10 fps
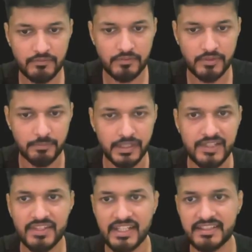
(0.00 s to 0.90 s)

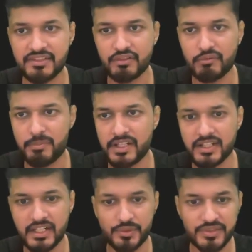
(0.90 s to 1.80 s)
Buzz and this will be
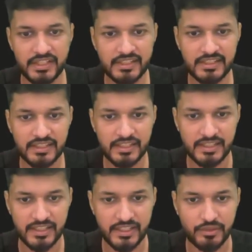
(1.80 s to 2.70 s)
printed using
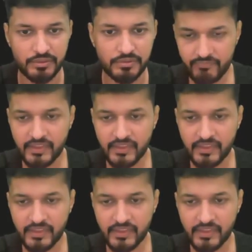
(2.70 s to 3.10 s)
T2.